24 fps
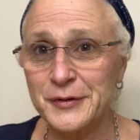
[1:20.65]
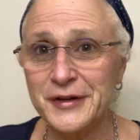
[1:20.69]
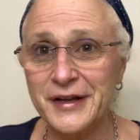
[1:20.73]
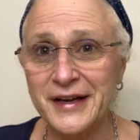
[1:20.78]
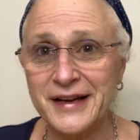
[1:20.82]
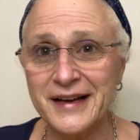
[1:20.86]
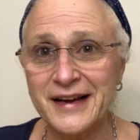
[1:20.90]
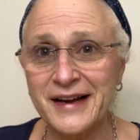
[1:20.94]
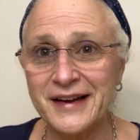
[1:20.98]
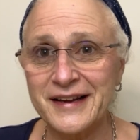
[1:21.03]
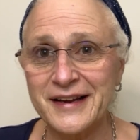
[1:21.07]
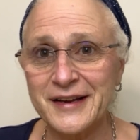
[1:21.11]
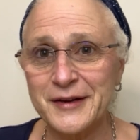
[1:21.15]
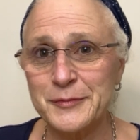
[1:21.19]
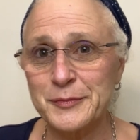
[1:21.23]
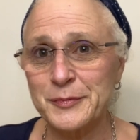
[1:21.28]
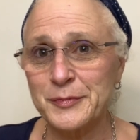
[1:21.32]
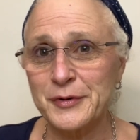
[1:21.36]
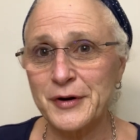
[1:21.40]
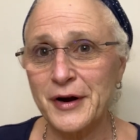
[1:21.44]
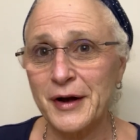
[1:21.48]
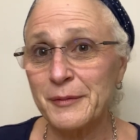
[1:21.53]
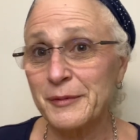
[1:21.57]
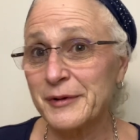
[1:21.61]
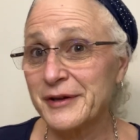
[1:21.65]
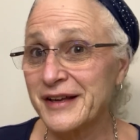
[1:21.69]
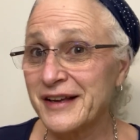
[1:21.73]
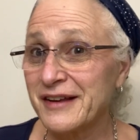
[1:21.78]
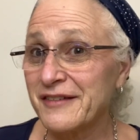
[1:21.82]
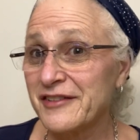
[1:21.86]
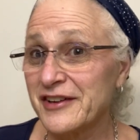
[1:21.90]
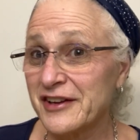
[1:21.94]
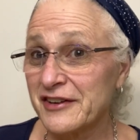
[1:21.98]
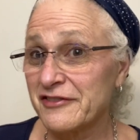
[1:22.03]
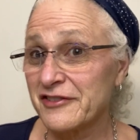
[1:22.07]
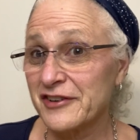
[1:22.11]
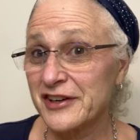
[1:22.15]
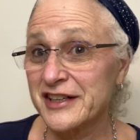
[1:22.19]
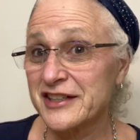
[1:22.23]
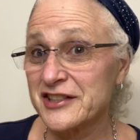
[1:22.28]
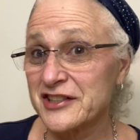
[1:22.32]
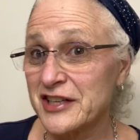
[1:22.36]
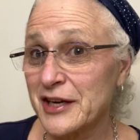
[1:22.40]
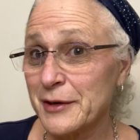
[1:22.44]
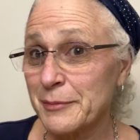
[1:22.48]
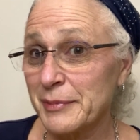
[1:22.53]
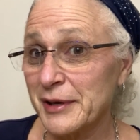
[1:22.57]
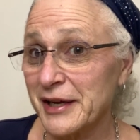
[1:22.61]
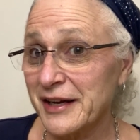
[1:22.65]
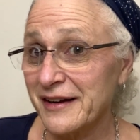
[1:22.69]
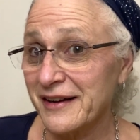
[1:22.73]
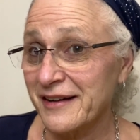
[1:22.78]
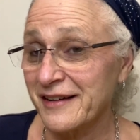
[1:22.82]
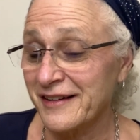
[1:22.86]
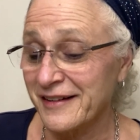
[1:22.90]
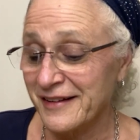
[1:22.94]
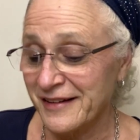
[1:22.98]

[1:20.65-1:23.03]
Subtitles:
like I can probably give you free shipping,